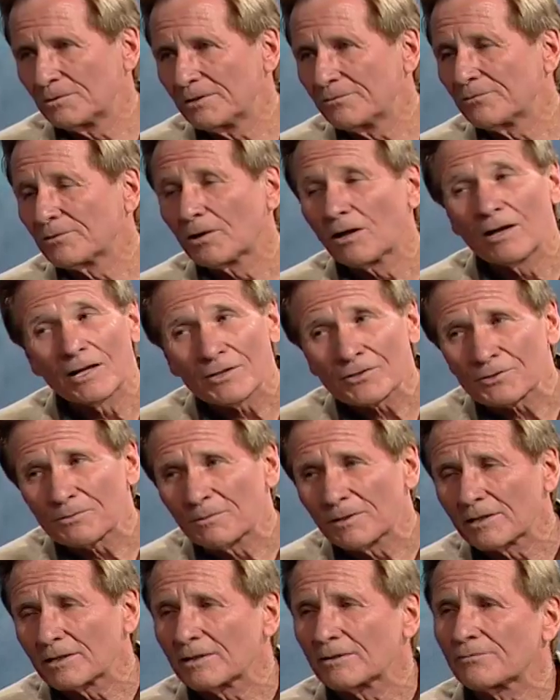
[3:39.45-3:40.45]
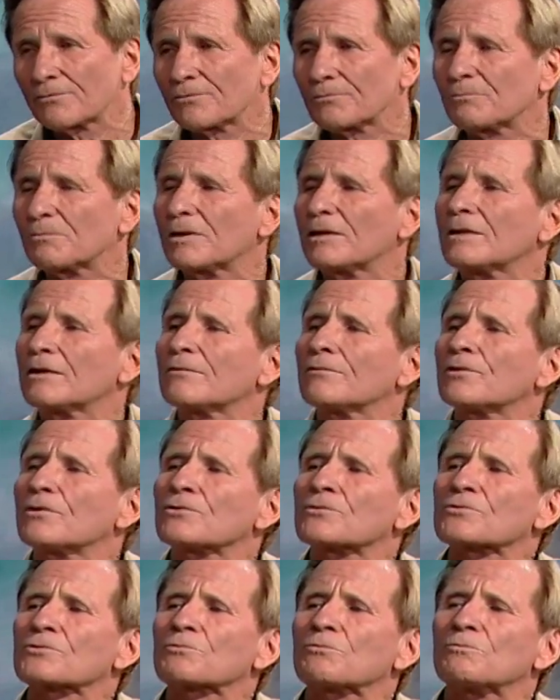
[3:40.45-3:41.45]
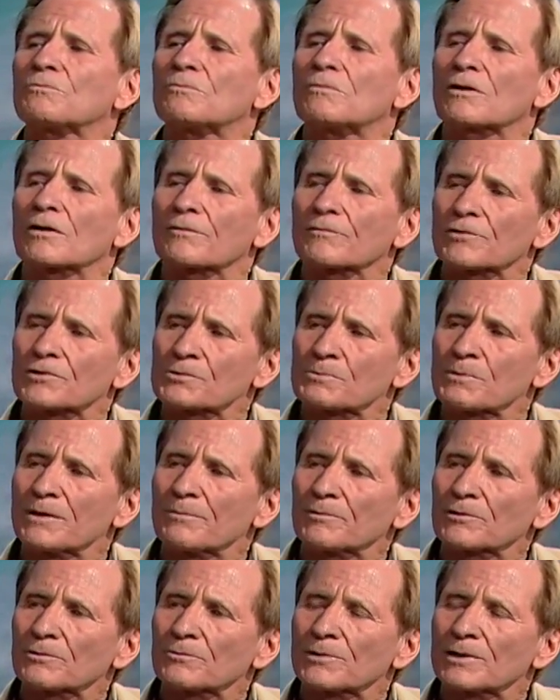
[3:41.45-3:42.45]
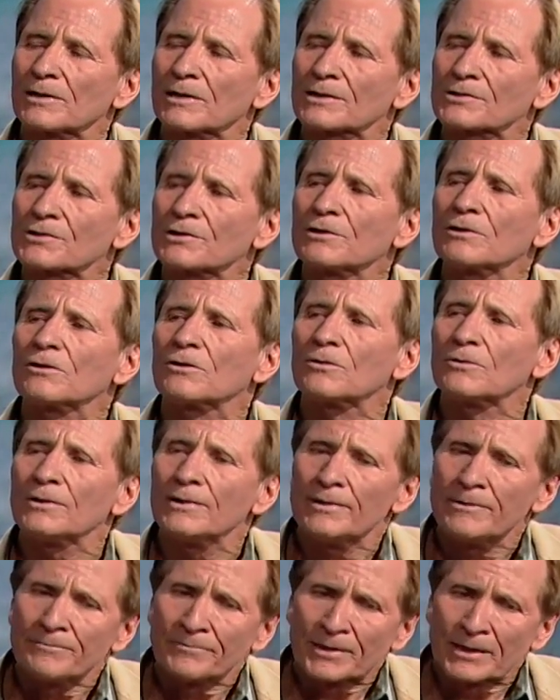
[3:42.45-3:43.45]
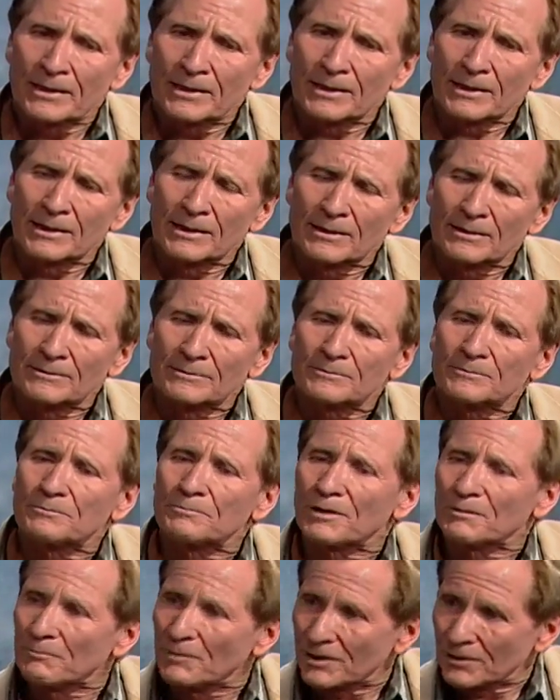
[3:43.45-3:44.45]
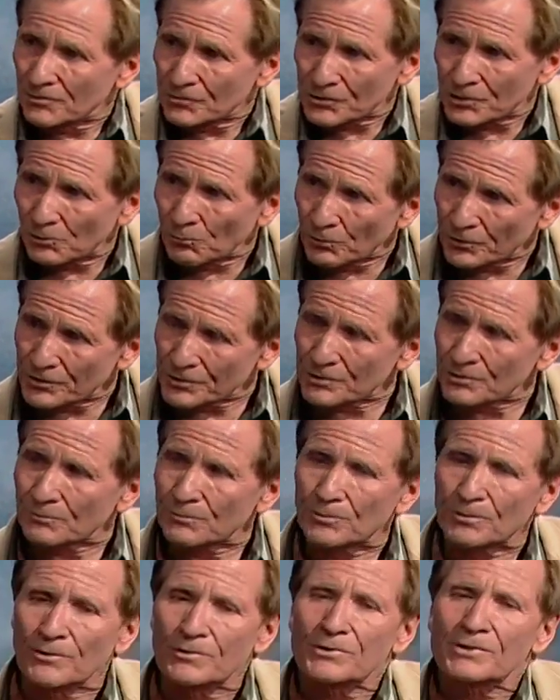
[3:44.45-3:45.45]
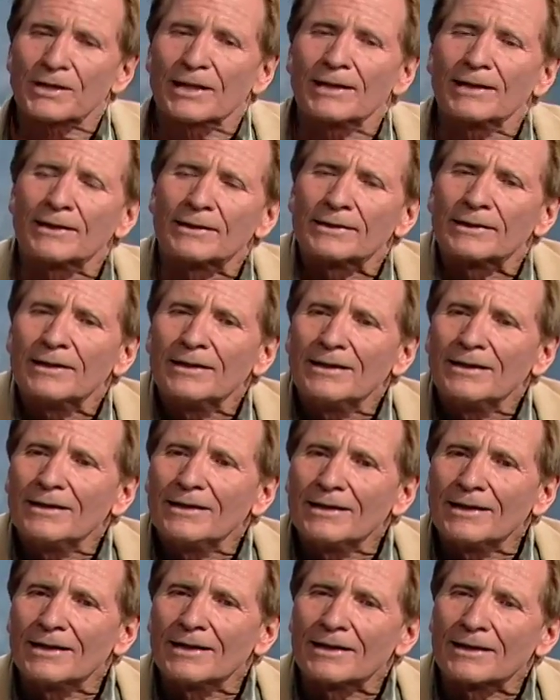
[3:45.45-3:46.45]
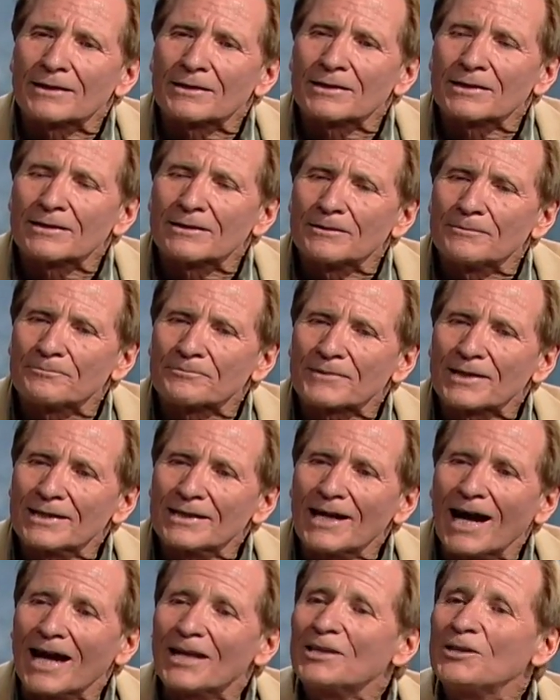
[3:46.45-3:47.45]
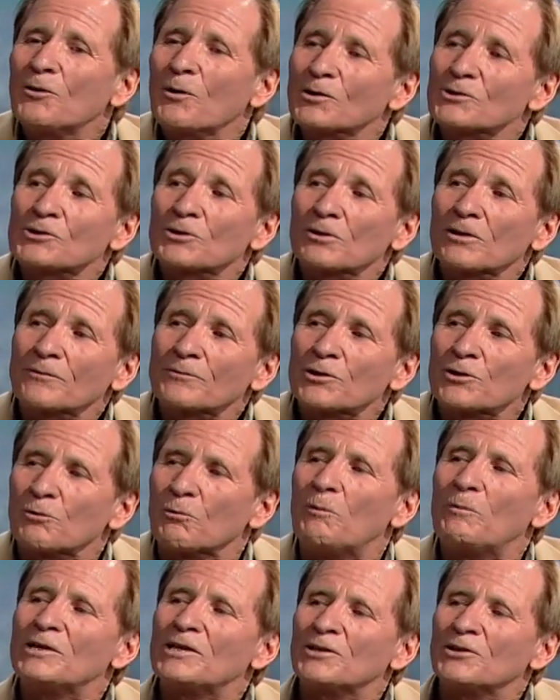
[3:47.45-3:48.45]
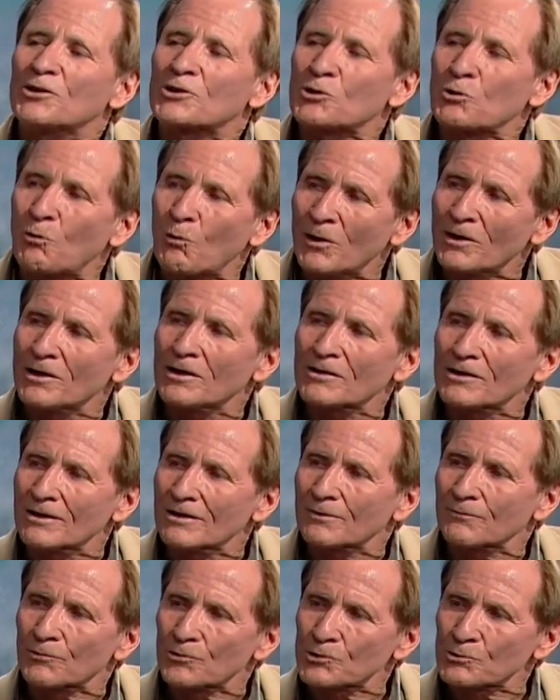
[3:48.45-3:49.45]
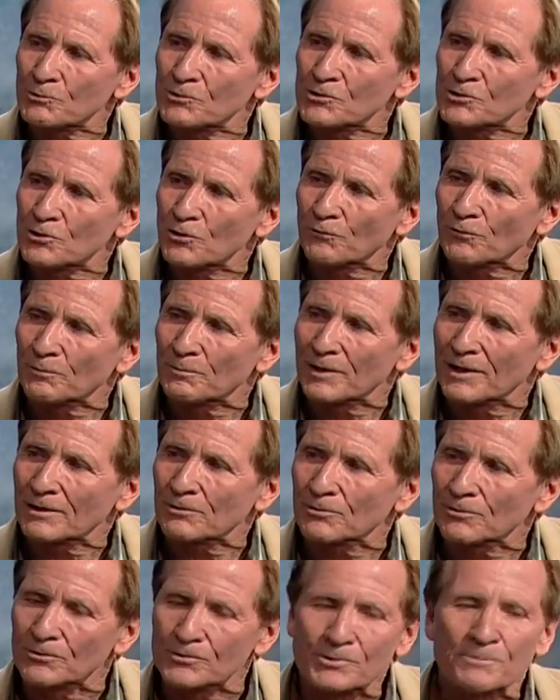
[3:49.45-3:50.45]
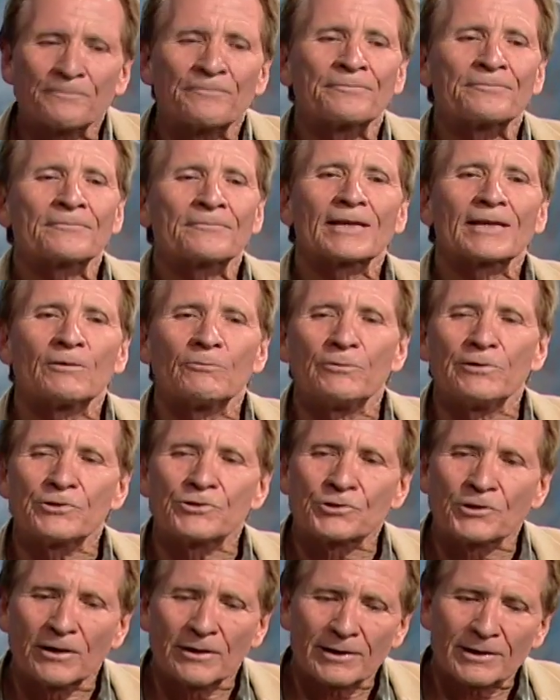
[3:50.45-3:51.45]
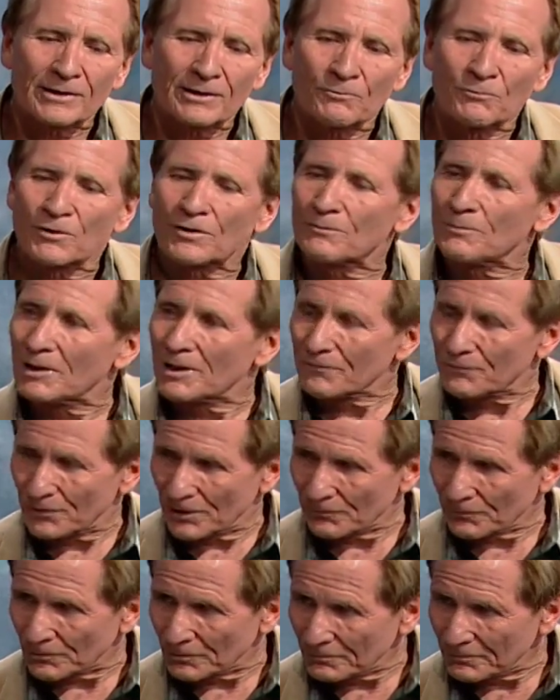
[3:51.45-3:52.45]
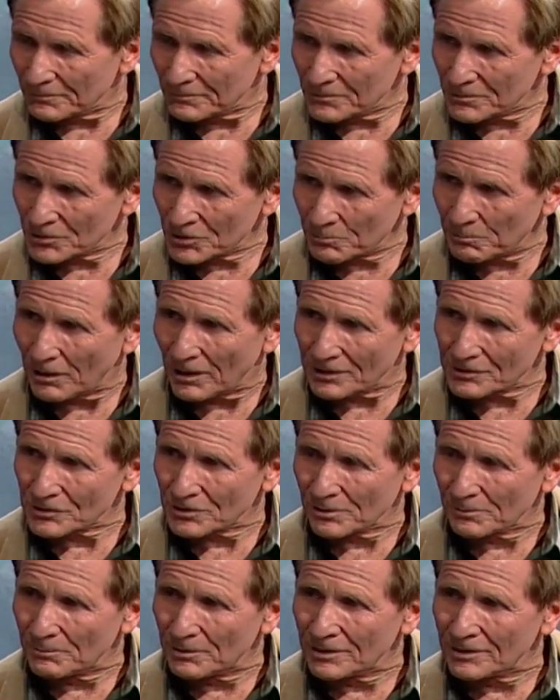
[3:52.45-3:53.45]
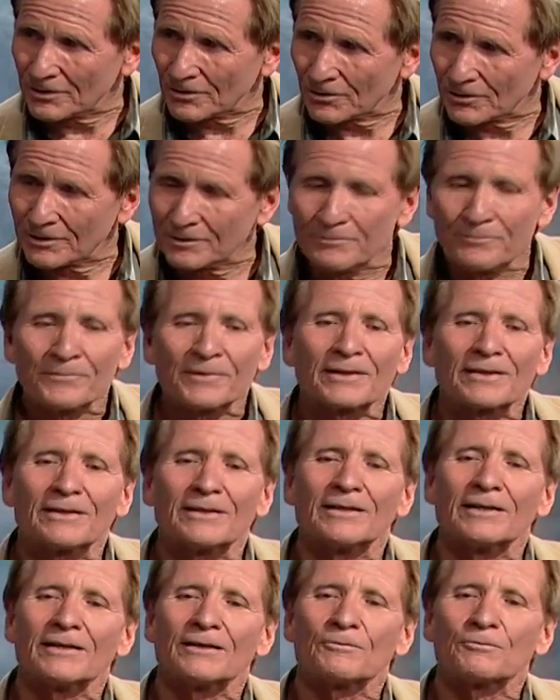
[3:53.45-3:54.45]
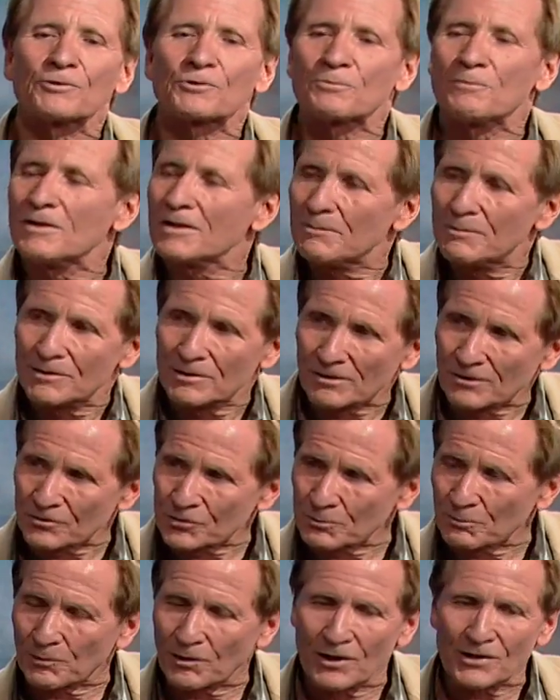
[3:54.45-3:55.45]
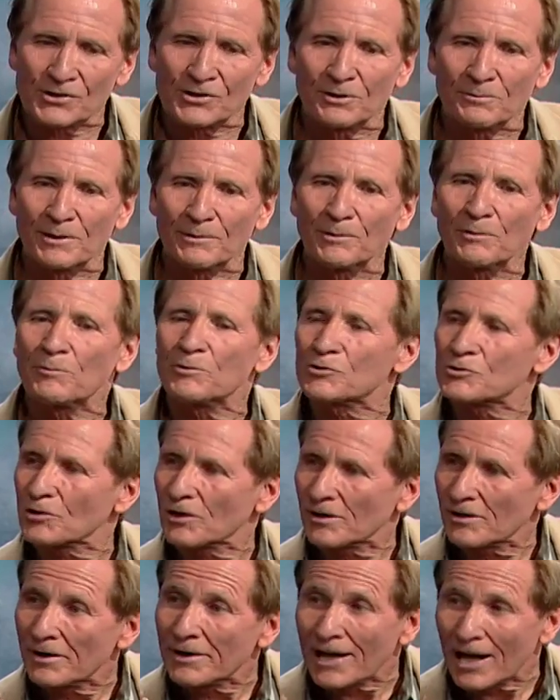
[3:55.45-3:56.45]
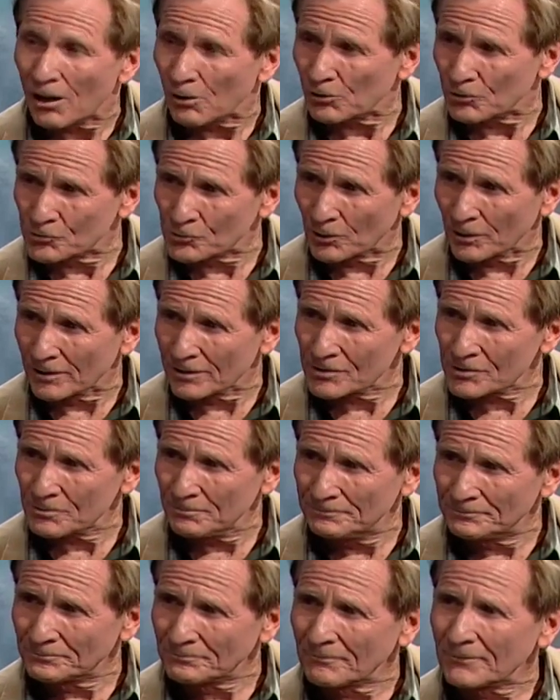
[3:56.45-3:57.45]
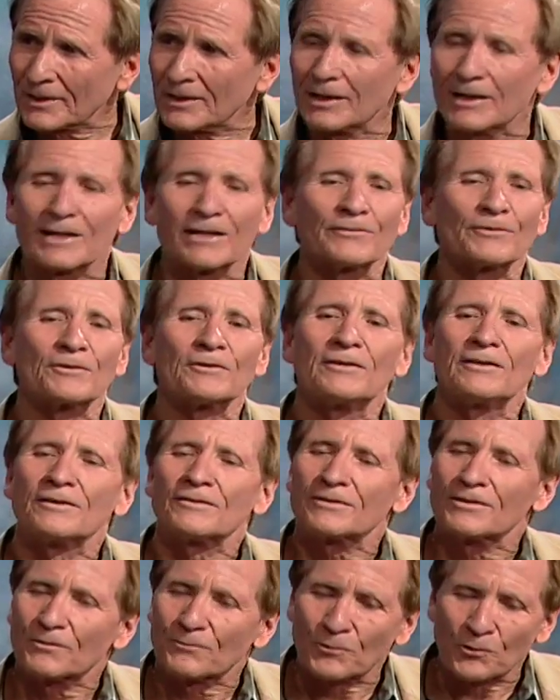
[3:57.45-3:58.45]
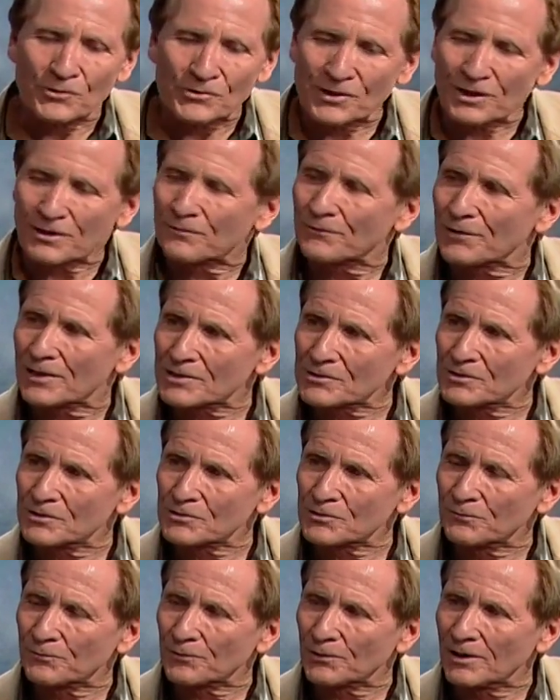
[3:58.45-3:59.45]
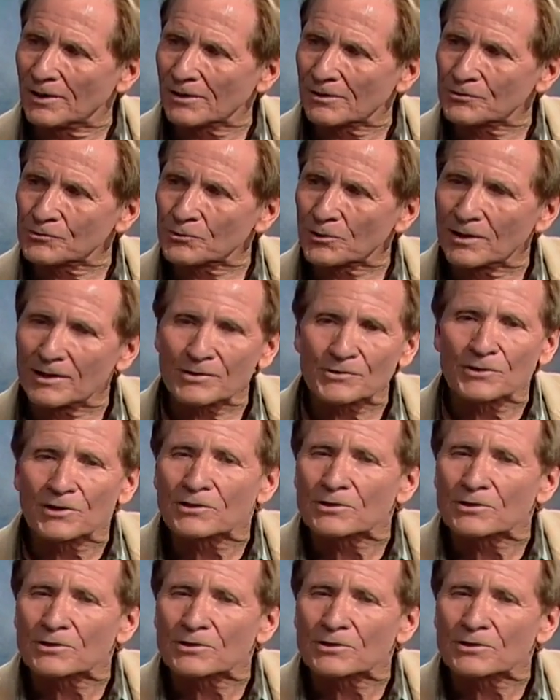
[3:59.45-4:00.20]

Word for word: we've lost many of many of those marvelous people that we got to know, uh, but many are still with us, of course. And and um, I, you know, I still love to do it. When we did the twentieth anniversary show for Backroads, we shot it in one of my favorite spots in the Bay Area, uh, which may be a little surprising to people. We shot it on Alcatraz. I have a, you know, I've always had a fascination for Alcatraz